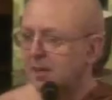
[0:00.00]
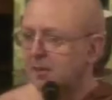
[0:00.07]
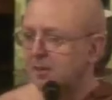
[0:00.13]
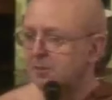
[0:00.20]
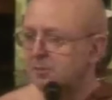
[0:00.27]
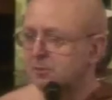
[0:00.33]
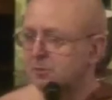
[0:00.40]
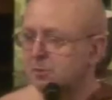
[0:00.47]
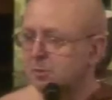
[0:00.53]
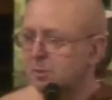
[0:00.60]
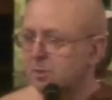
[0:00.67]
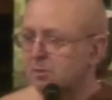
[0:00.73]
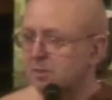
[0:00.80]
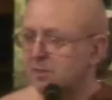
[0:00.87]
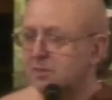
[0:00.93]

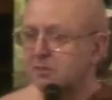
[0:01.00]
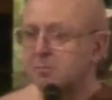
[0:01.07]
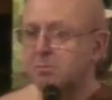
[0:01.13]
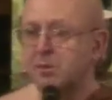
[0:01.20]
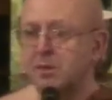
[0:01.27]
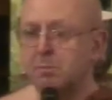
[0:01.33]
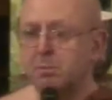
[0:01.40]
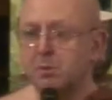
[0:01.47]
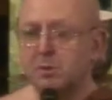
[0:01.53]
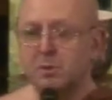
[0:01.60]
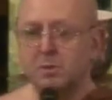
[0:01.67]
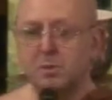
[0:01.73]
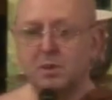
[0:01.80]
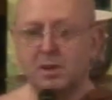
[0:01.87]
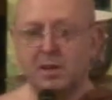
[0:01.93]
stories of people
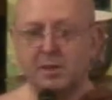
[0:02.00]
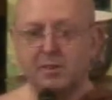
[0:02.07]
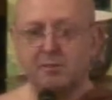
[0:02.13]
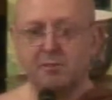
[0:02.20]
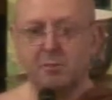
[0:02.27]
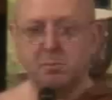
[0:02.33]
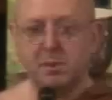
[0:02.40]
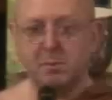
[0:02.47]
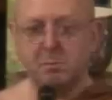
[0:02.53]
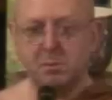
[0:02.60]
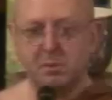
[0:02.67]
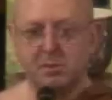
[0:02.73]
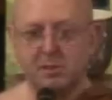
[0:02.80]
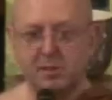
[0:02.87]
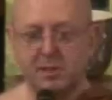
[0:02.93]
who either
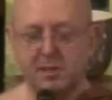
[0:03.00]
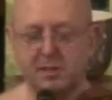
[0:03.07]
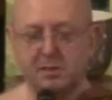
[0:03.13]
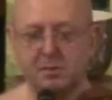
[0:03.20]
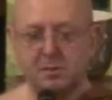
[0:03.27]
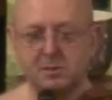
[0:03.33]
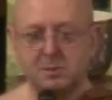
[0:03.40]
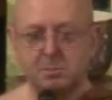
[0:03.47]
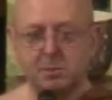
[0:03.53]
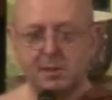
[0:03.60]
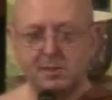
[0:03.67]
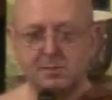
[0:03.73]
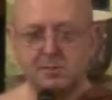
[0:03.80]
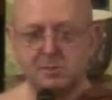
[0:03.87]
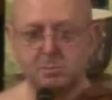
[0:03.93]
remember their
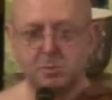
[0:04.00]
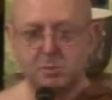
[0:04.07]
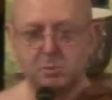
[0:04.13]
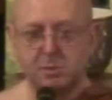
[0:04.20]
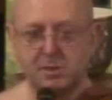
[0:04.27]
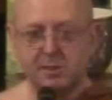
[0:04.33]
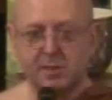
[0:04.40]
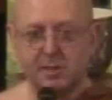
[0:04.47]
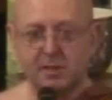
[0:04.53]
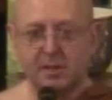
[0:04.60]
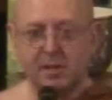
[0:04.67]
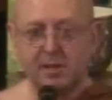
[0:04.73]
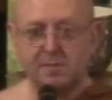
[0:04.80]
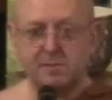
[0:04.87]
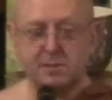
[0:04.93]
spaces between their
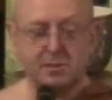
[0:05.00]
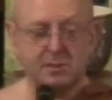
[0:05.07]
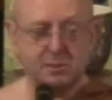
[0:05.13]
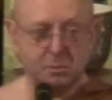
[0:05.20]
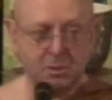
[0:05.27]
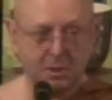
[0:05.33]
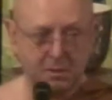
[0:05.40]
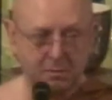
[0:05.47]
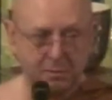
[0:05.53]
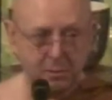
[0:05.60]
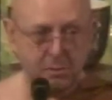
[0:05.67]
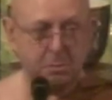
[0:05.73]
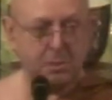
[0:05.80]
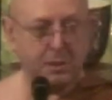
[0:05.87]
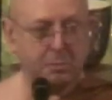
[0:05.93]
lives, and there's quite a
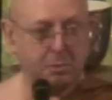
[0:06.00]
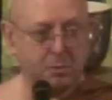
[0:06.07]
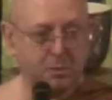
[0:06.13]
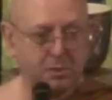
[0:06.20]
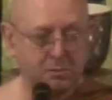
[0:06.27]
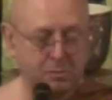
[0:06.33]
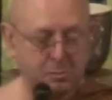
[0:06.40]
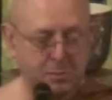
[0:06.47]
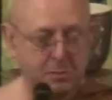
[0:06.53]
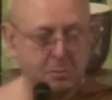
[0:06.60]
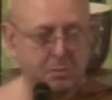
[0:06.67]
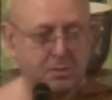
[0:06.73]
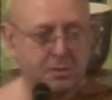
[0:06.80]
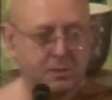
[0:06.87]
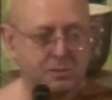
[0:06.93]
few people who can
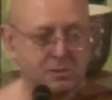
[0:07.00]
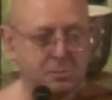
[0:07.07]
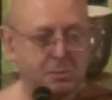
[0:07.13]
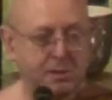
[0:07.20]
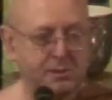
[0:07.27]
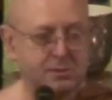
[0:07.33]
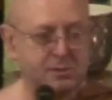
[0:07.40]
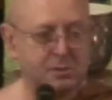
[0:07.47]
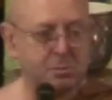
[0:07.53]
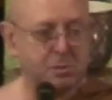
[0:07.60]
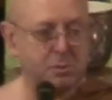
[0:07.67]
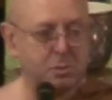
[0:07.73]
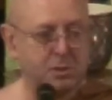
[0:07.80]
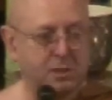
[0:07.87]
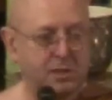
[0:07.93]
remember those spaces
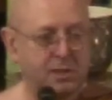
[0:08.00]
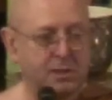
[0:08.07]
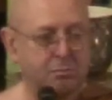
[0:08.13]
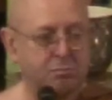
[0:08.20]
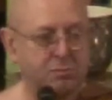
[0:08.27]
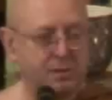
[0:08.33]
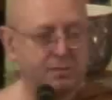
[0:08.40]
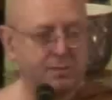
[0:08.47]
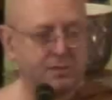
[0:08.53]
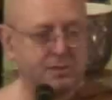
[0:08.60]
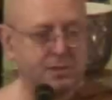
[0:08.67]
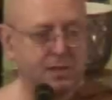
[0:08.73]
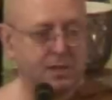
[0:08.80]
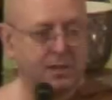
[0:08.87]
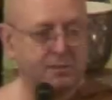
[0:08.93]
between their
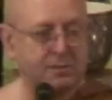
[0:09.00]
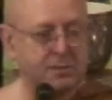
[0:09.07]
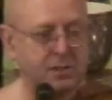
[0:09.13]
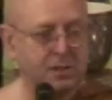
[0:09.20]
previous lives.